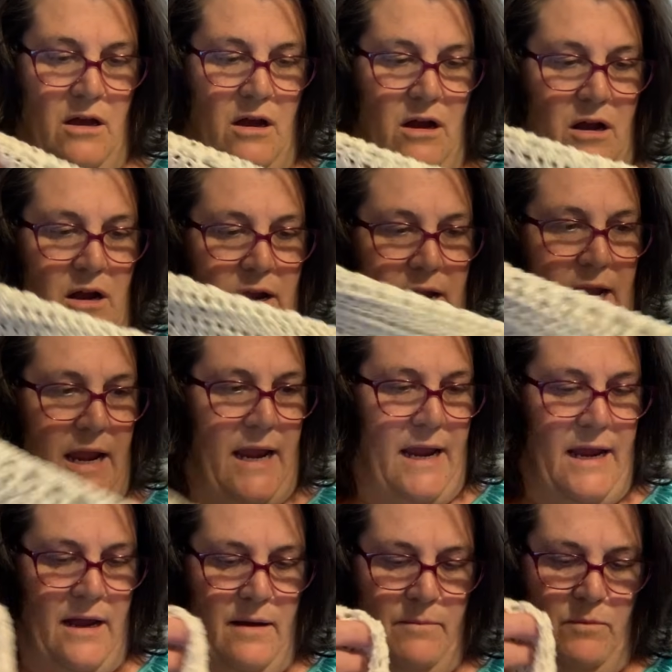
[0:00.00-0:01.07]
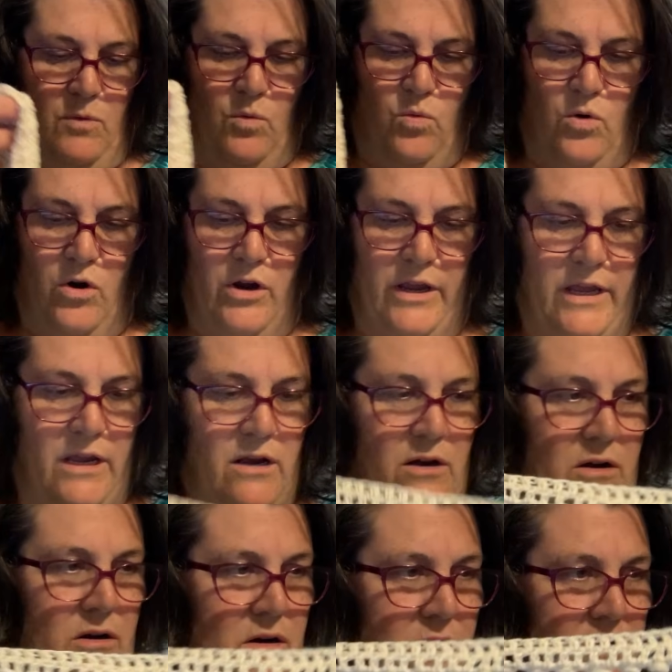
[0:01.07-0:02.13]
I am working
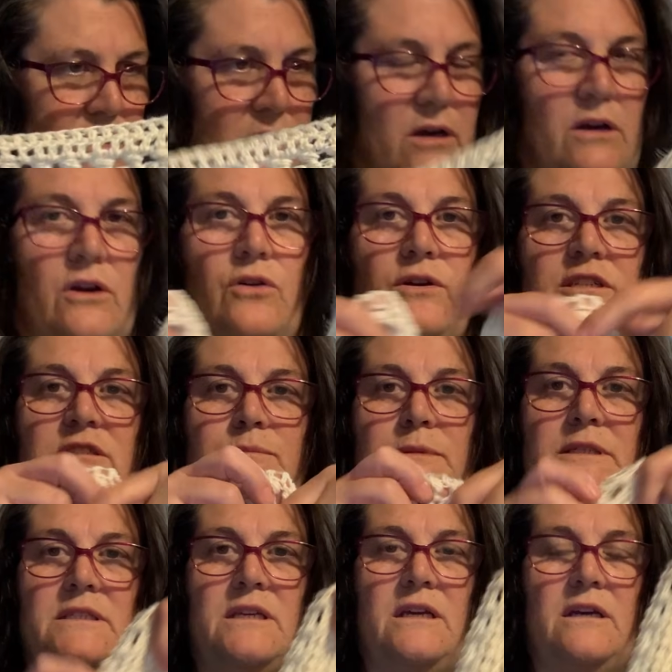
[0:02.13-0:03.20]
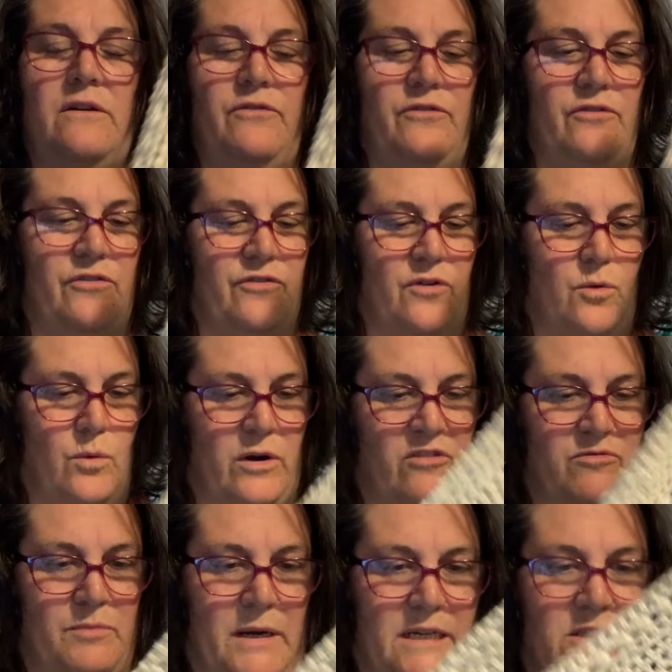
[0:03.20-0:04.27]
on a Christmas gift for one of
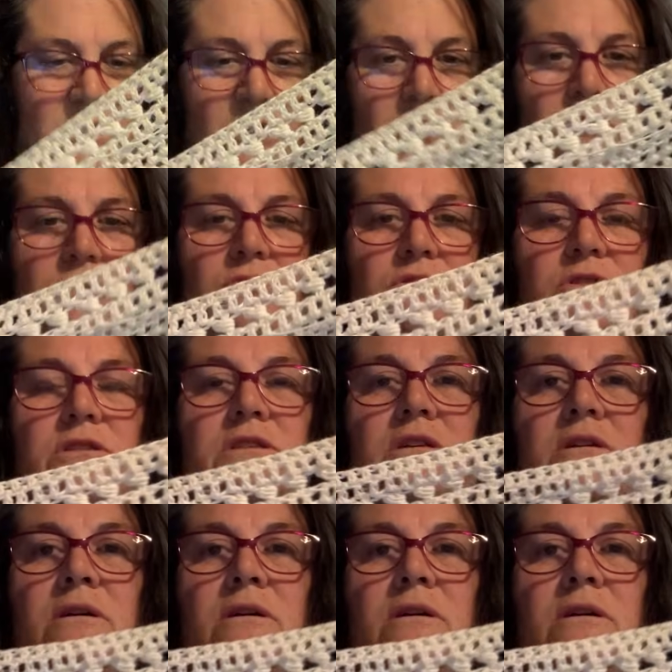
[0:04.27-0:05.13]
my daughters,